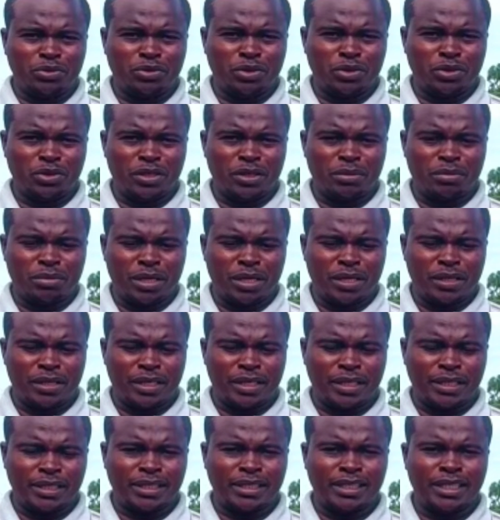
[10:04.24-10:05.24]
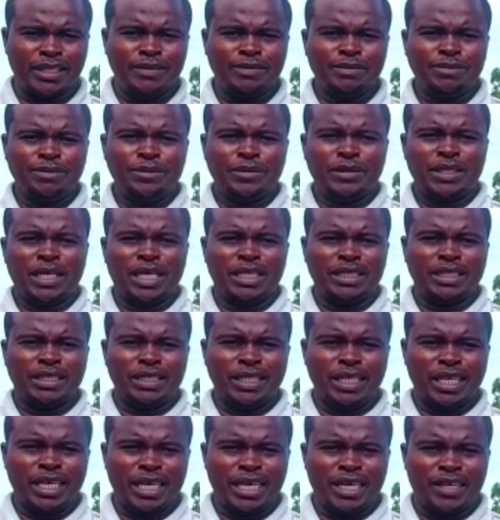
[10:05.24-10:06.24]
to follow the mothers. As
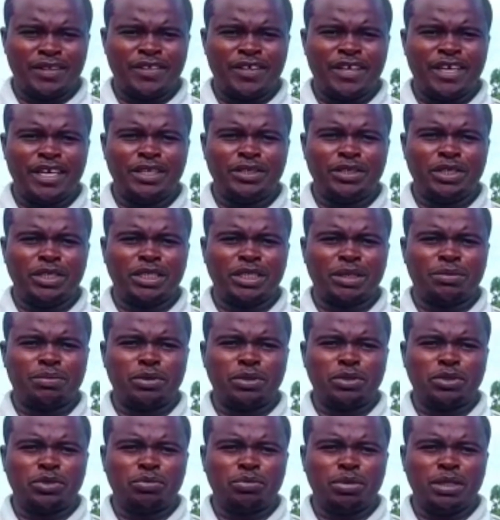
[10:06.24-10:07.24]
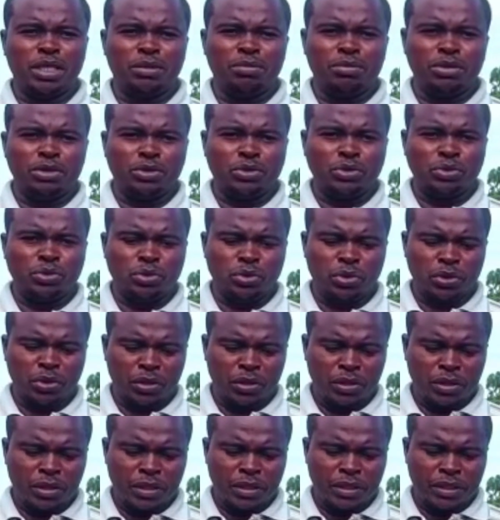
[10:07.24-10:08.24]
they are there, you're supposed to be able to
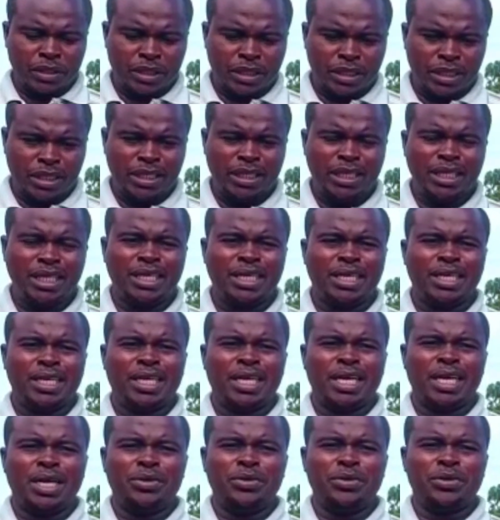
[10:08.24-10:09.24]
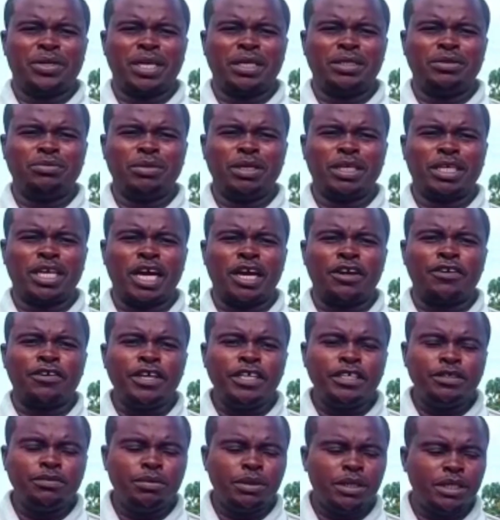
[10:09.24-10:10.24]
see how you can make
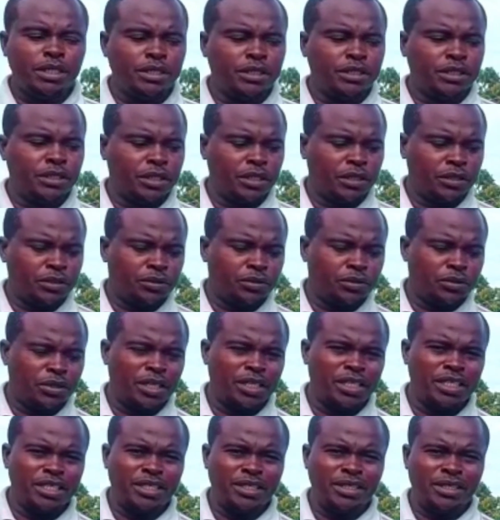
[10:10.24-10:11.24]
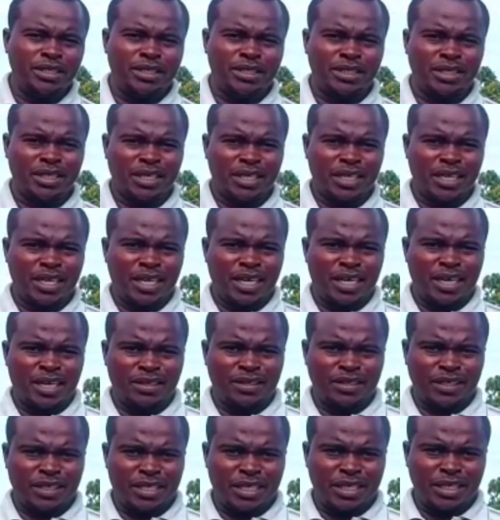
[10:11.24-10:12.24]
arrangements to release
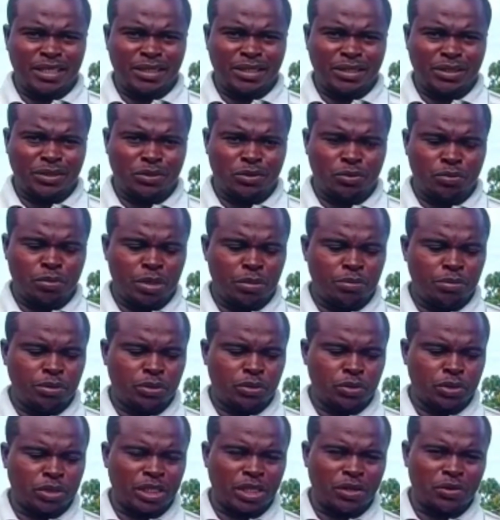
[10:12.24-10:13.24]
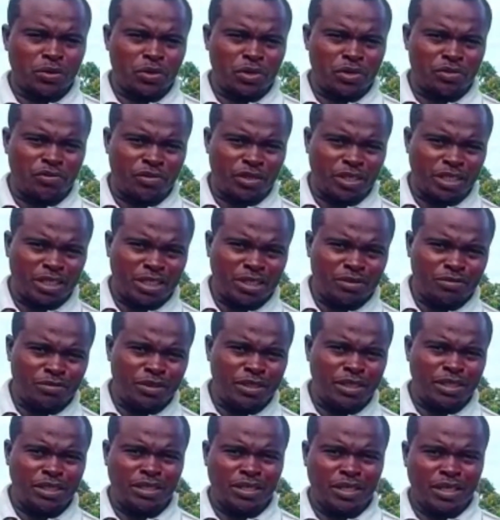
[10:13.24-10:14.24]
the kids to be able to suckle
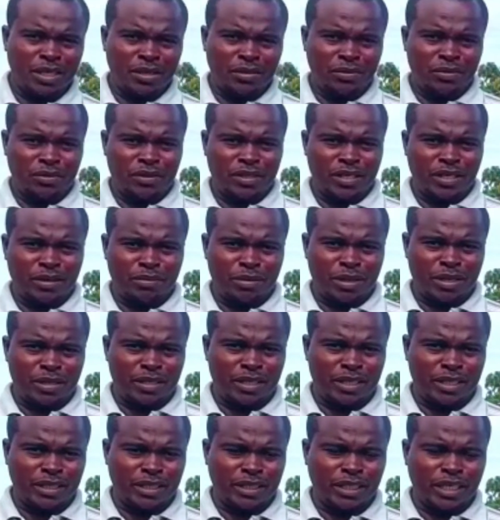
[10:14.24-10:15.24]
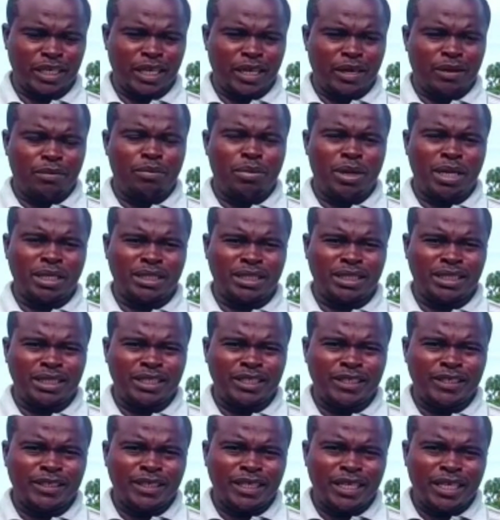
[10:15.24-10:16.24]
effectively with their mothers.
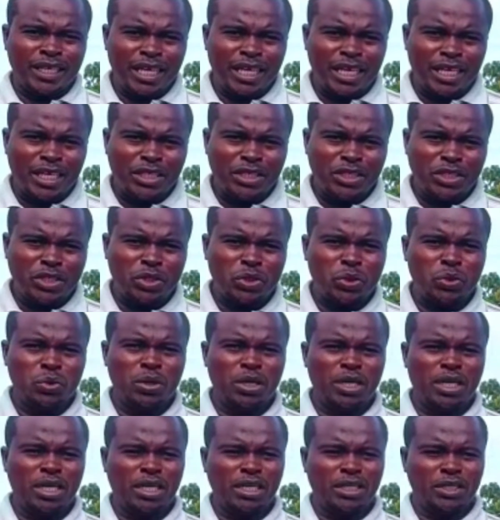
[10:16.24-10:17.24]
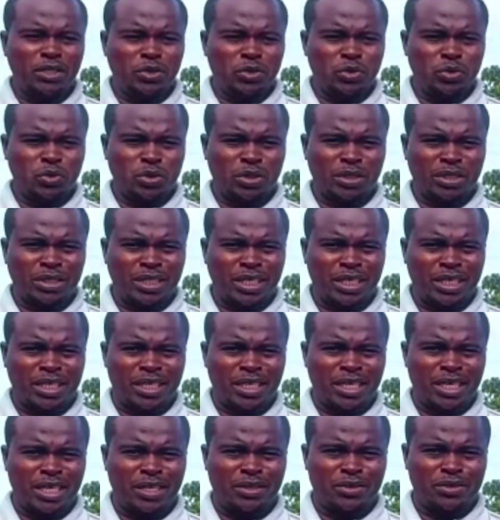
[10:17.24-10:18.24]
But ensure to
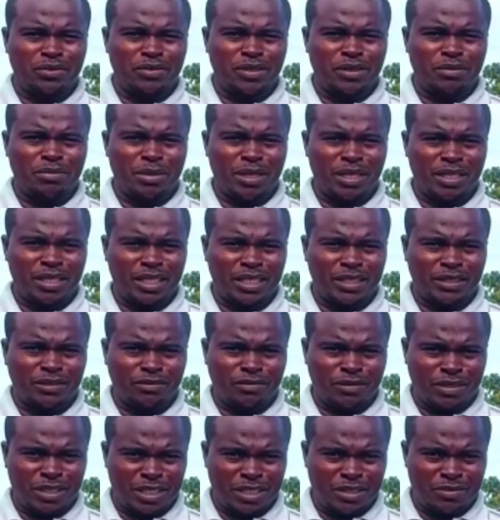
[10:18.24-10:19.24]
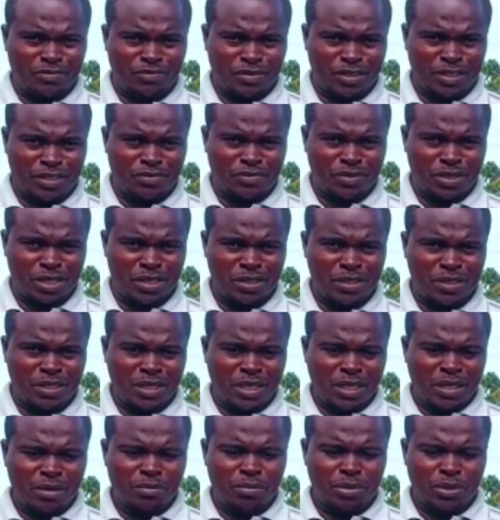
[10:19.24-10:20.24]
take care of the mothers very, very well,
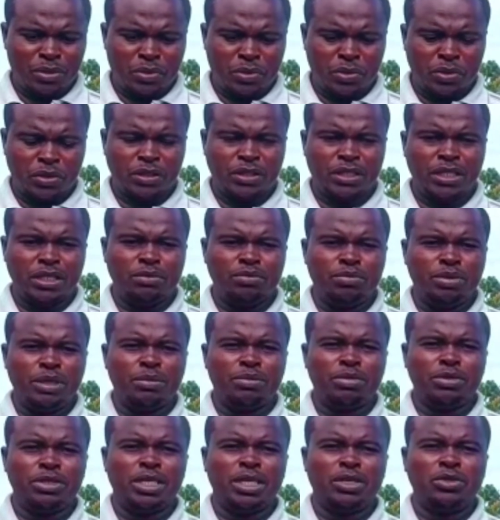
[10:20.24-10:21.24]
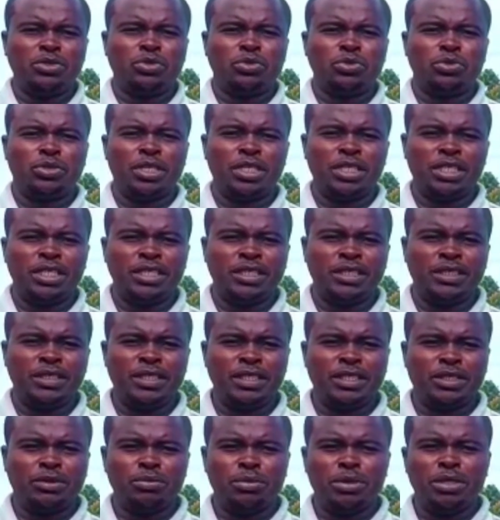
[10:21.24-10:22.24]
because they'll be able now to release
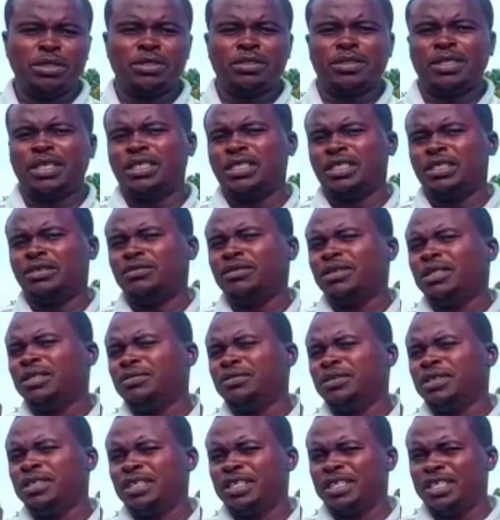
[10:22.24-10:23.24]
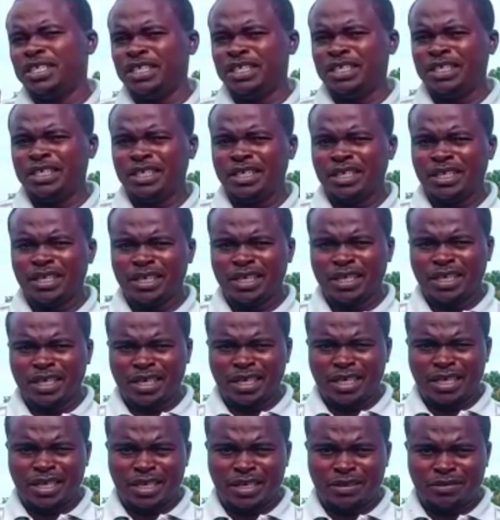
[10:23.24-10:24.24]
this milk that is very, very key
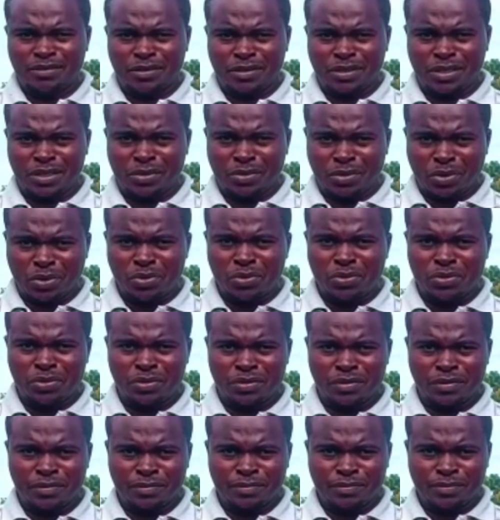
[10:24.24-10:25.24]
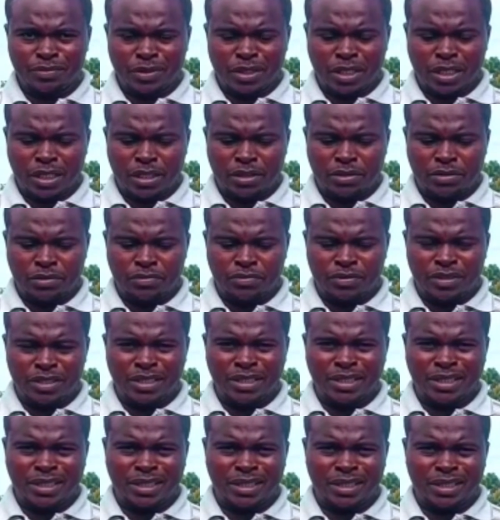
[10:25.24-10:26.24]
for the growth of
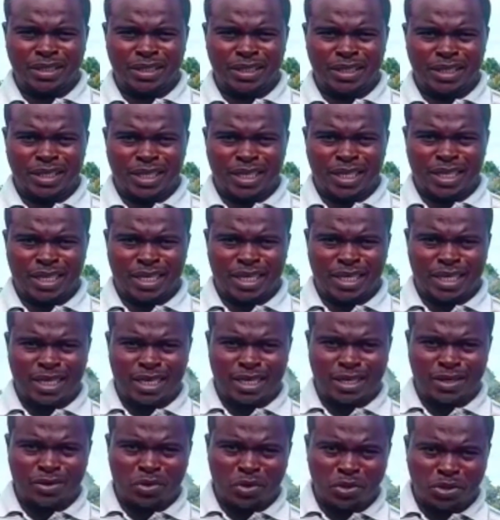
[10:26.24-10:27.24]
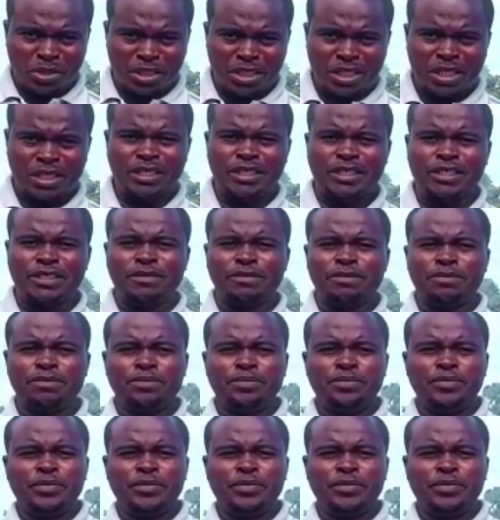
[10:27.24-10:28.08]
these goat kids.